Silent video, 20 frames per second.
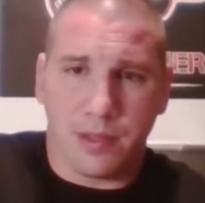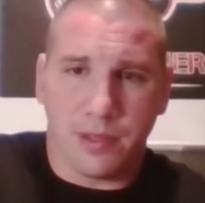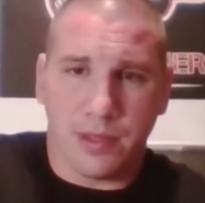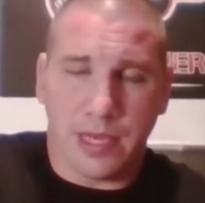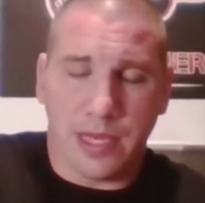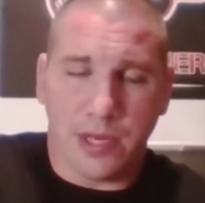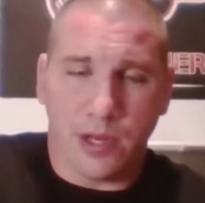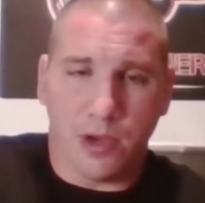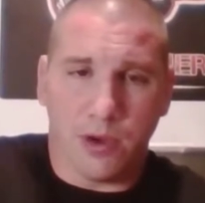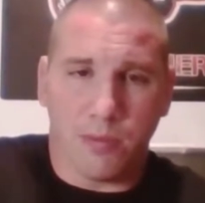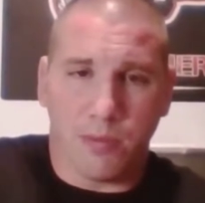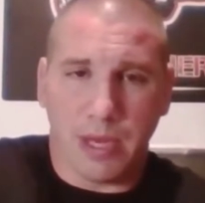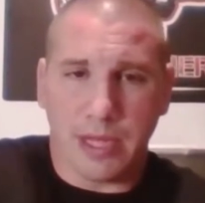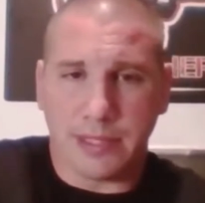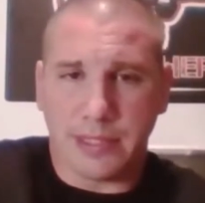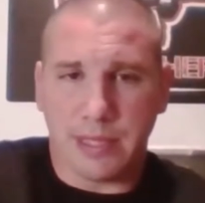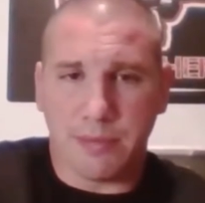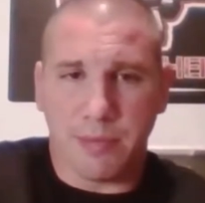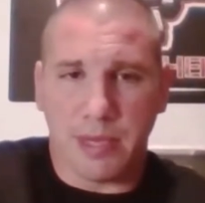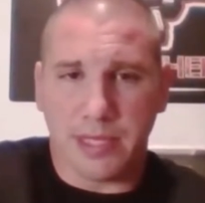they know, my
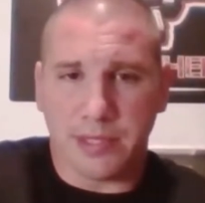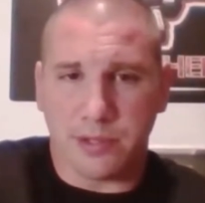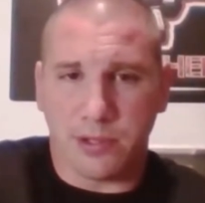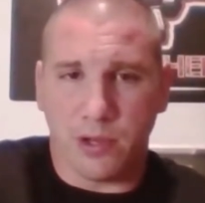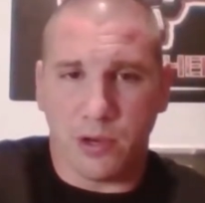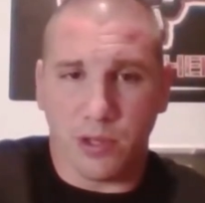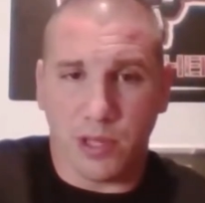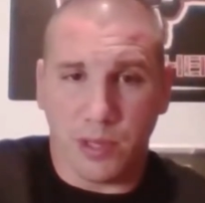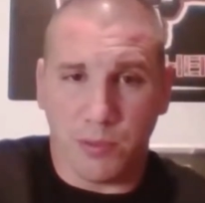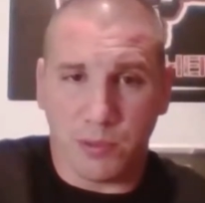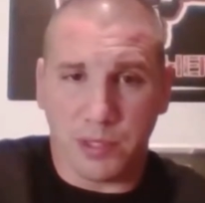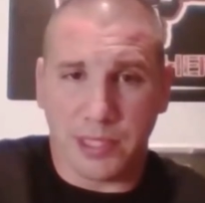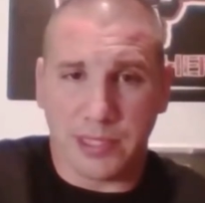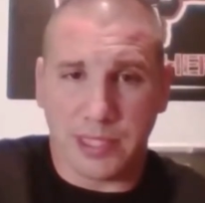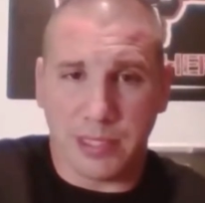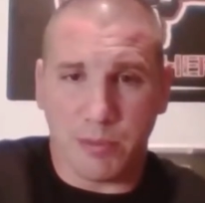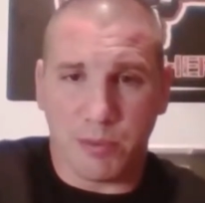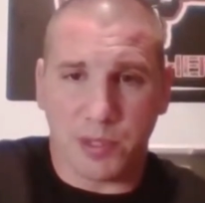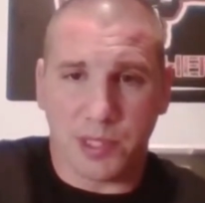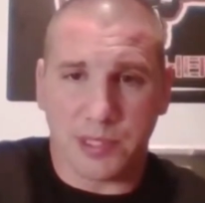teammates know that when they
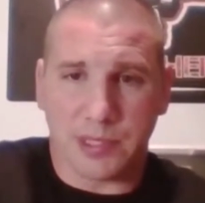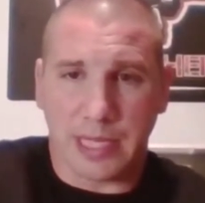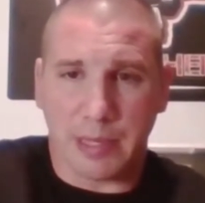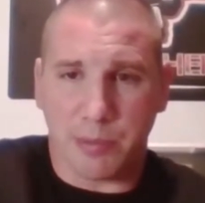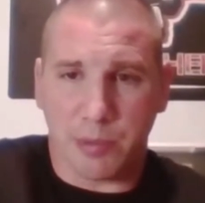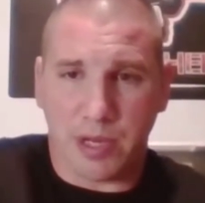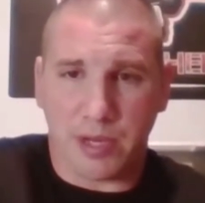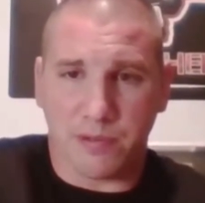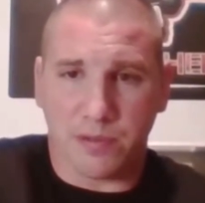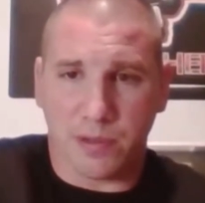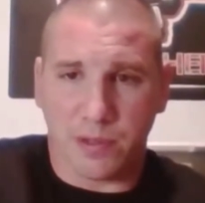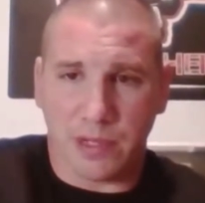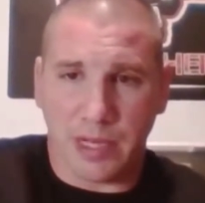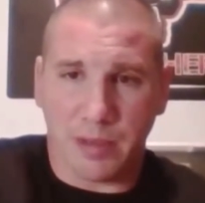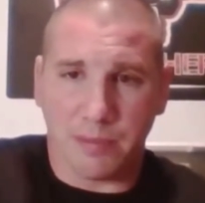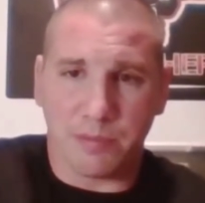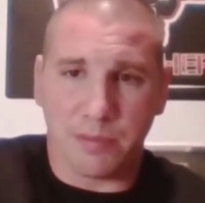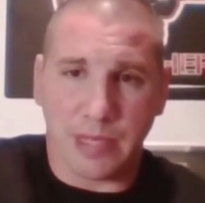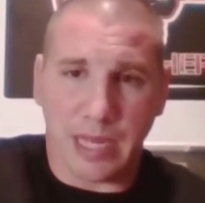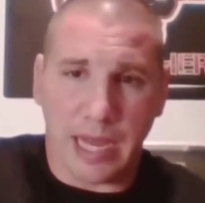see me with a sniper rifle,
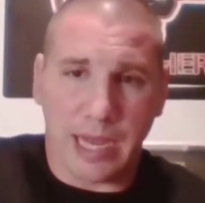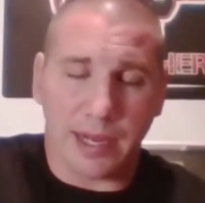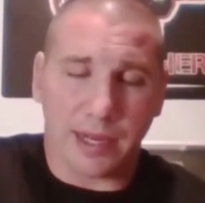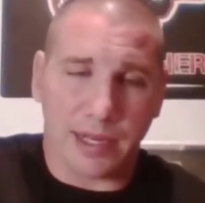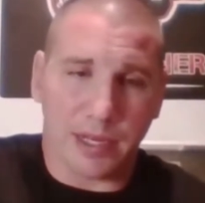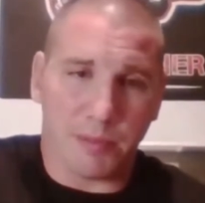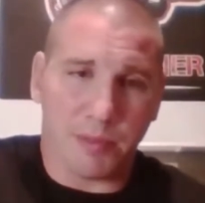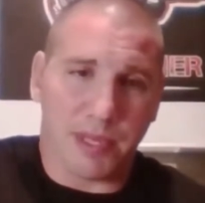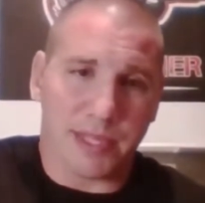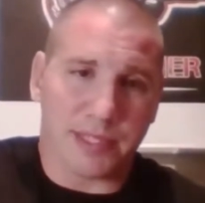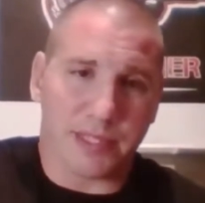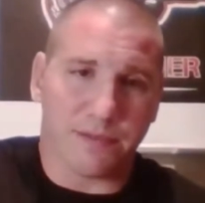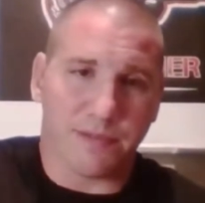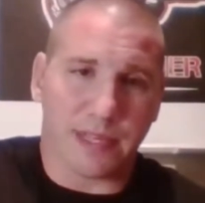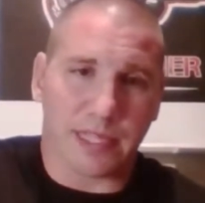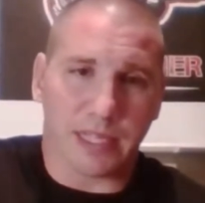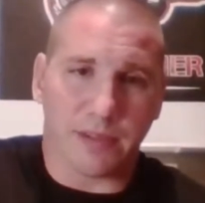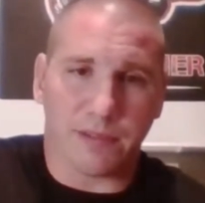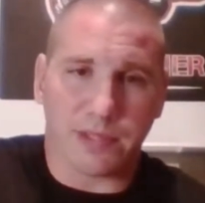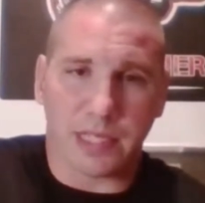I'm not going to be as
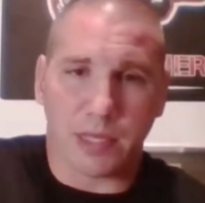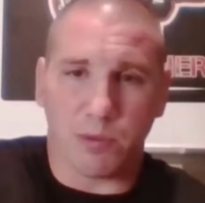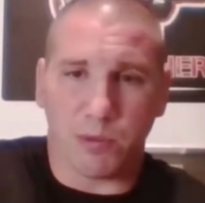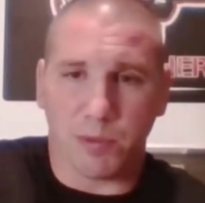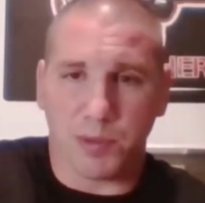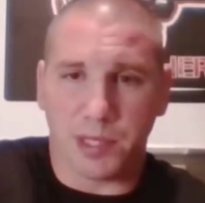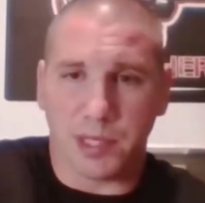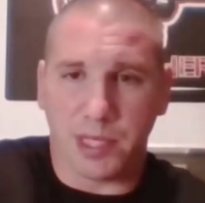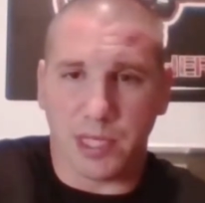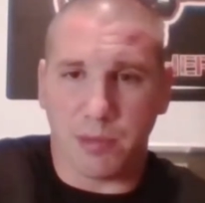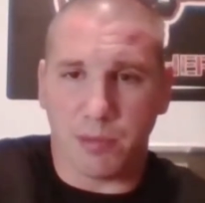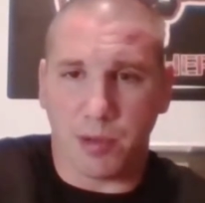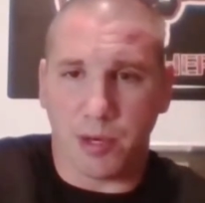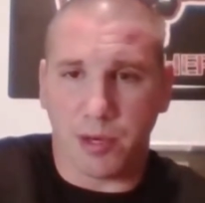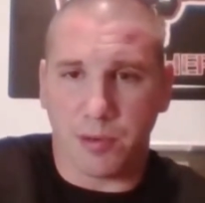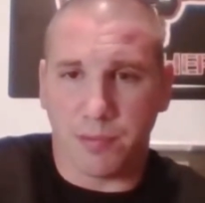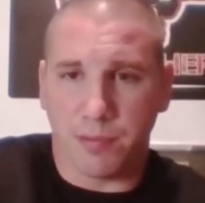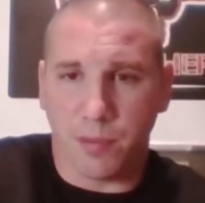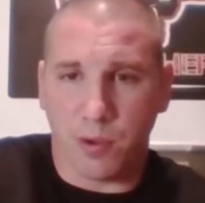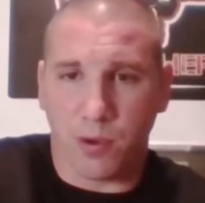effective as I would with a
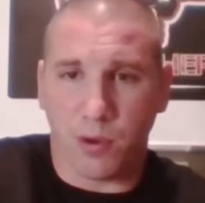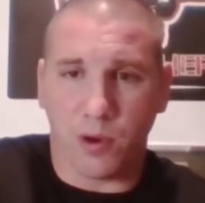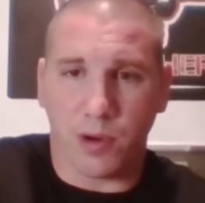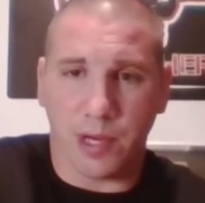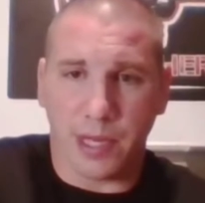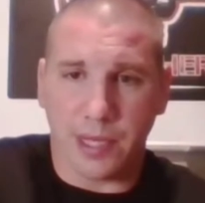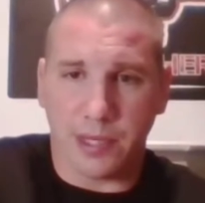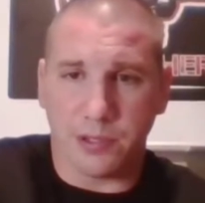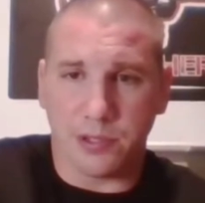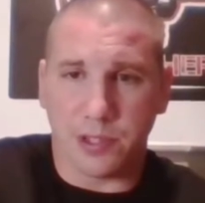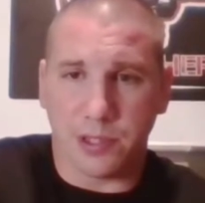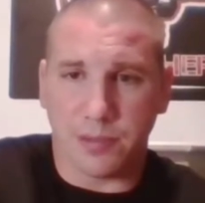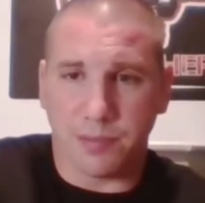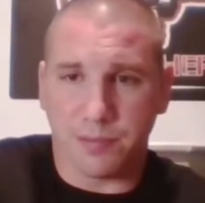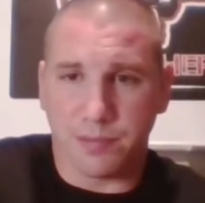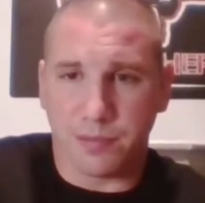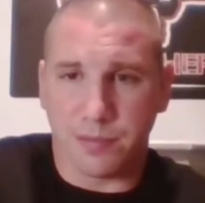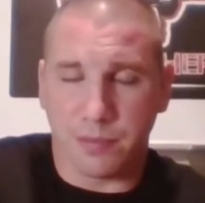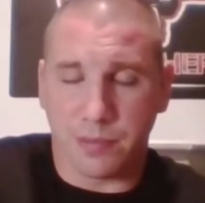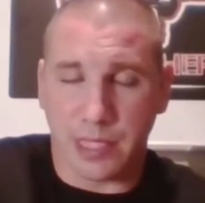DMR or an AEG.
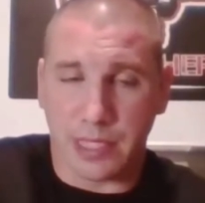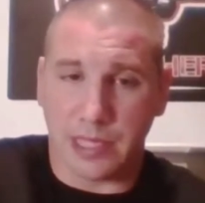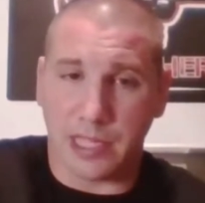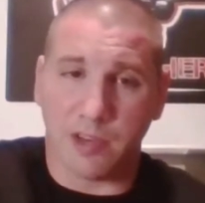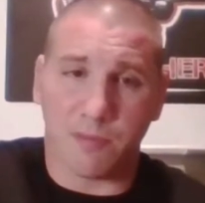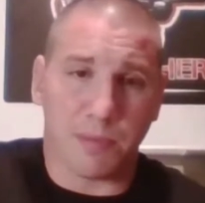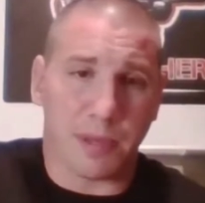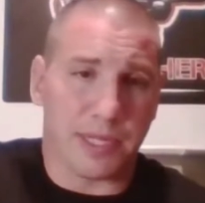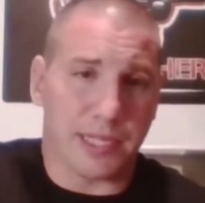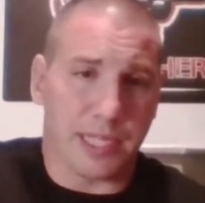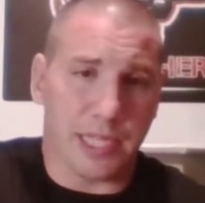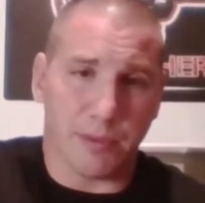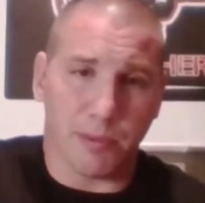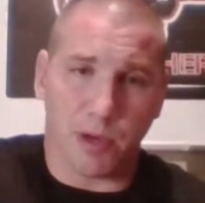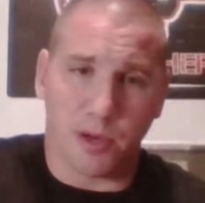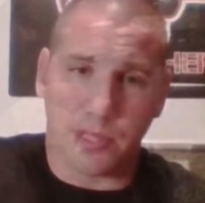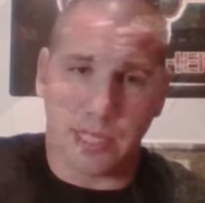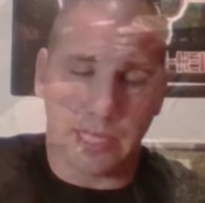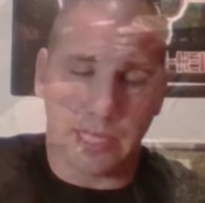They love my DMR.